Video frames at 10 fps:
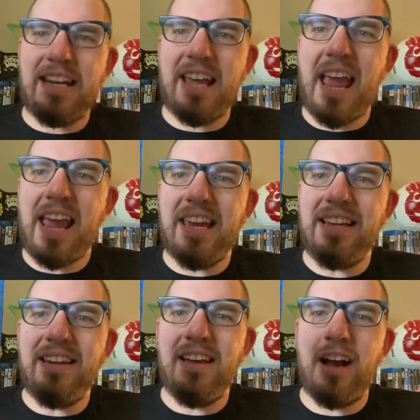and
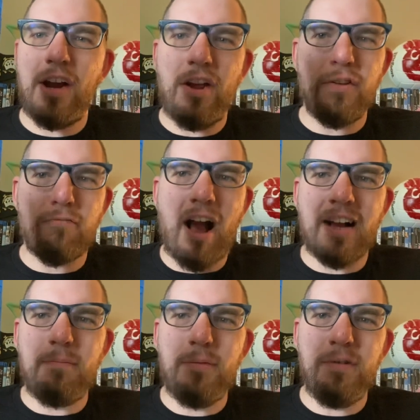Gain, another
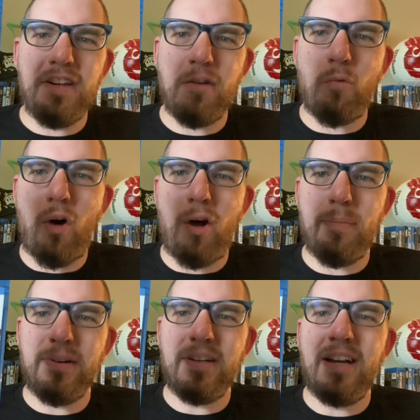rock movie in
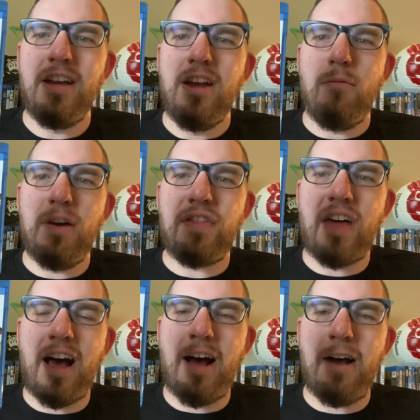Wahlberg with
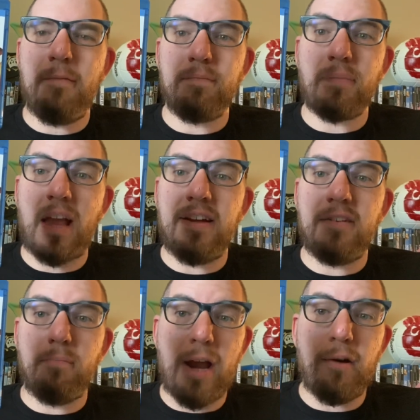uh,
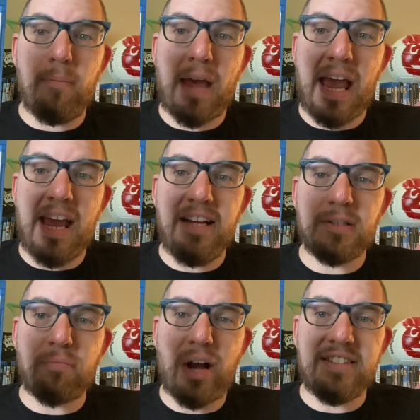Michael Bay.
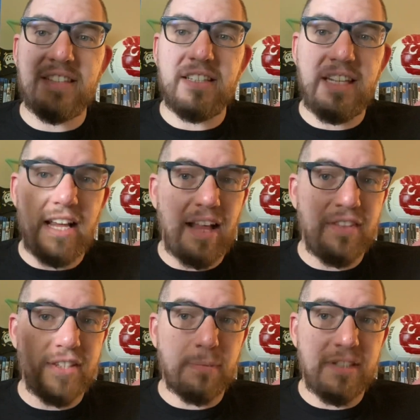Surprisingly,
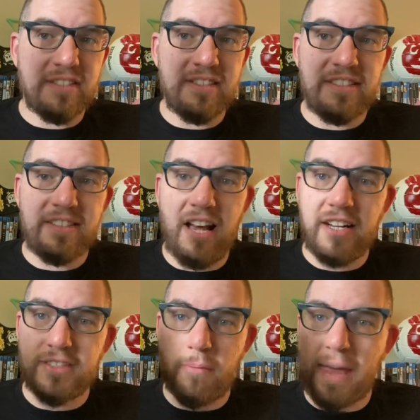this one doesn't
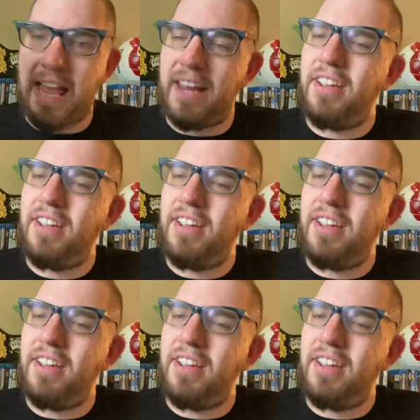suck so bad.